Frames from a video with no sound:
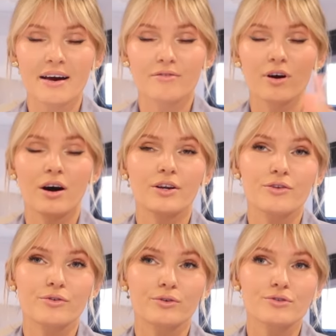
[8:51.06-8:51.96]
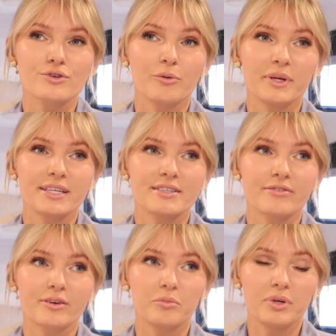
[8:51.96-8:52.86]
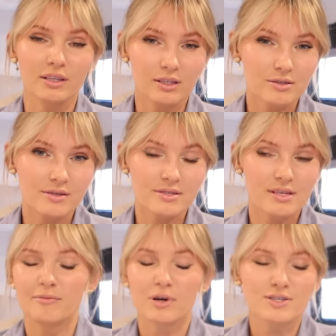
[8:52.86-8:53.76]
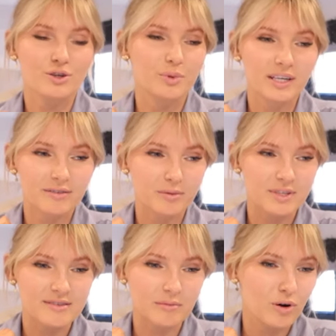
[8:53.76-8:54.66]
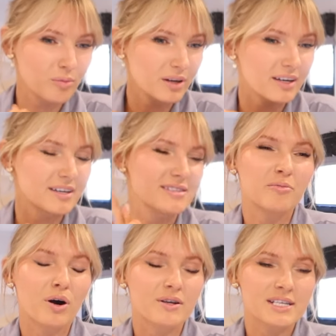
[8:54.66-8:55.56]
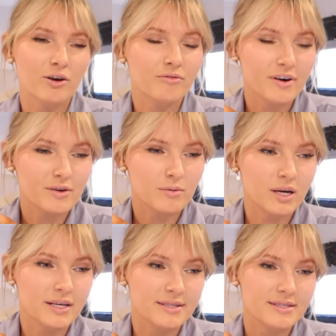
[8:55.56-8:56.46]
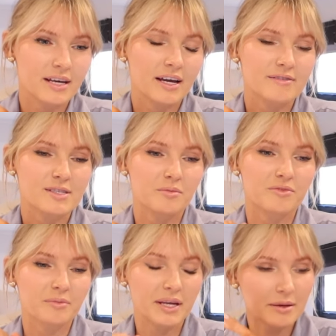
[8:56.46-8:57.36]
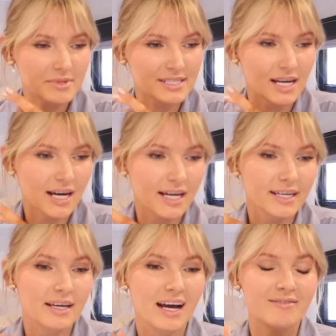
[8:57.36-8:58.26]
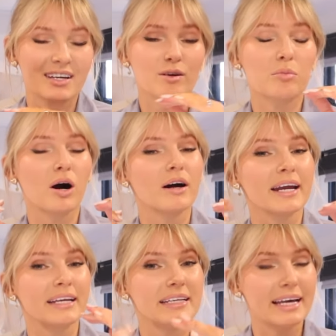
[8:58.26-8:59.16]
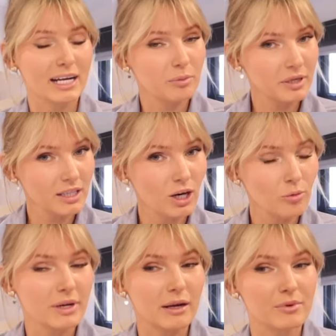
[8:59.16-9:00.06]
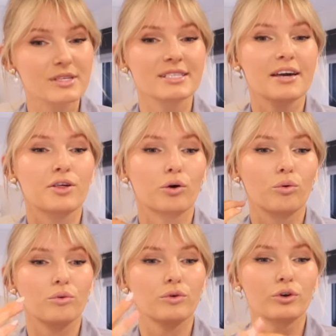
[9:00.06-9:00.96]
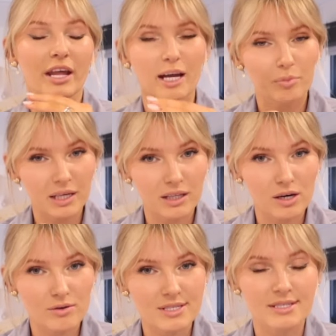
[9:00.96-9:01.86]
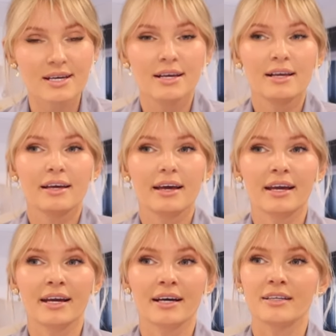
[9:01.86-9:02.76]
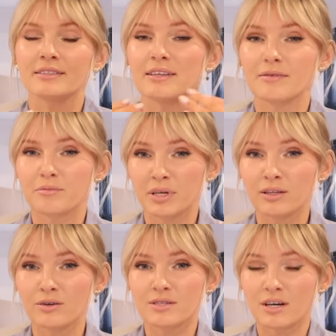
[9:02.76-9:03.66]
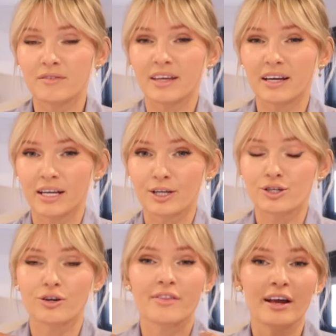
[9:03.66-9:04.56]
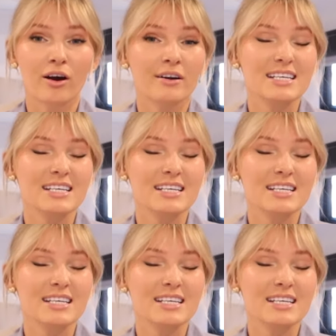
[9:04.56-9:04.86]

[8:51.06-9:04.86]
have gone through so many different pillows. I've bought so many different ones from Home Goods. I bought down feather ones. I have some from Amazon. I've never bought a neck pillow, but I will say that neck pillows and pillows of that nature, they are